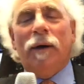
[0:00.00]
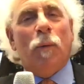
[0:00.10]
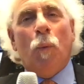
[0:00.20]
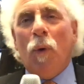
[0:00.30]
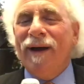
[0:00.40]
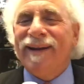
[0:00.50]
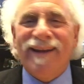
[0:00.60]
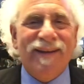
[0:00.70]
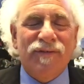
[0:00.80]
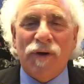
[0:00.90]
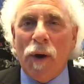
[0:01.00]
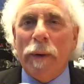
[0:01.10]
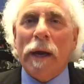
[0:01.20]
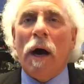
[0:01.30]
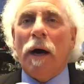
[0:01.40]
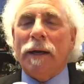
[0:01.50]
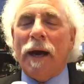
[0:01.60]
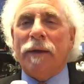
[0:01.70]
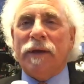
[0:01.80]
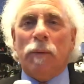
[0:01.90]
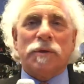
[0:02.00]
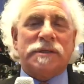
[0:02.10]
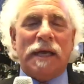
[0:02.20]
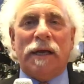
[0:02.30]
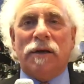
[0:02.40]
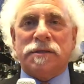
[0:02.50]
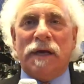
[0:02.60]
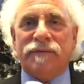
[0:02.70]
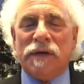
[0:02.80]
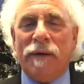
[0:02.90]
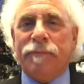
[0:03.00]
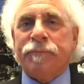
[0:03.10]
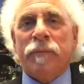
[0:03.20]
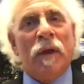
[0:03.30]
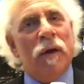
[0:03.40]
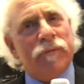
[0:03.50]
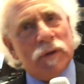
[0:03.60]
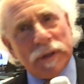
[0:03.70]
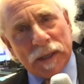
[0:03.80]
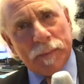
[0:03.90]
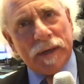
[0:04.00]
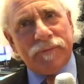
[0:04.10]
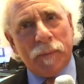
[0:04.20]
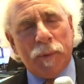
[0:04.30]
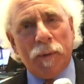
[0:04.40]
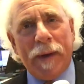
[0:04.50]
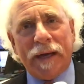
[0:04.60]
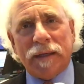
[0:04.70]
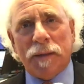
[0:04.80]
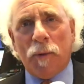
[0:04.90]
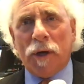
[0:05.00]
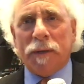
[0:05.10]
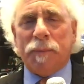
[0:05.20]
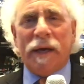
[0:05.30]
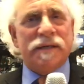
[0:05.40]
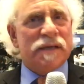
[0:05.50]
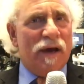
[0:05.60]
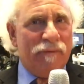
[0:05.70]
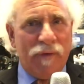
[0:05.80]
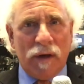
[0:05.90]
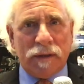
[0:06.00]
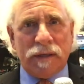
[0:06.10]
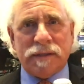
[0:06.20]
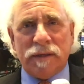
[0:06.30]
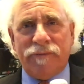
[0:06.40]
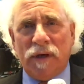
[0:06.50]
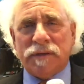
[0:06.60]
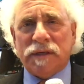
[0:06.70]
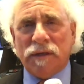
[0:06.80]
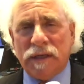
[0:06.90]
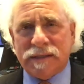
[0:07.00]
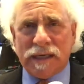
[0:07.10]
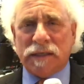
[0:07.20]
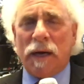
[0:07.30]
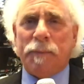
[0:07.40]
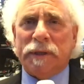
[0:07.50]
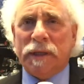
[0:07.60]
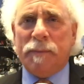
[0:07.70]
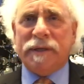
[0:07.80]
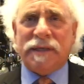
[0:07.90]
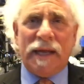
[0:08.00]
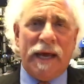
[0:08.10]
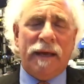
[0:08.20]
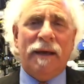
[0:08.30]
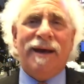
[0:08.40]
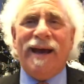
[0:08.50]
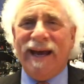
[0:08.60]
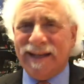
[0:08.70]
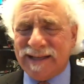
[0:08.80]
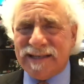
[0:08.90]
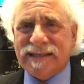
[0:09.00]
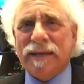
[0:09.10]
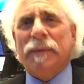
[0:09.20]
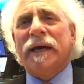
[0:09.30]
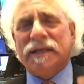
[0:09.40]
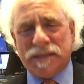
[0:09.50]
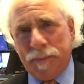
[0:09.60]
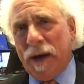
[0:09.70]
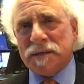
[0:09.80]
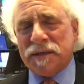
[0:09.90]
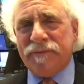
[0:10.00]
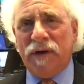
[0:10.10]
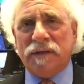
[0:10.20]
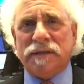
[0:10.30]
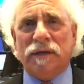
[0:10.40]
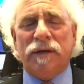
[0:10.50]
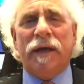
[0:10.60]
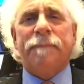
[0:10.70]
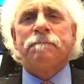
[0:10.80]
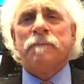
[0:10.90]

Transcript: What is going on? I think we're setting ourselves up for a little bit of a pullback in the marketplace. Volatility ticked up a little bit today, and it doesn't seem like it's a positive volatility.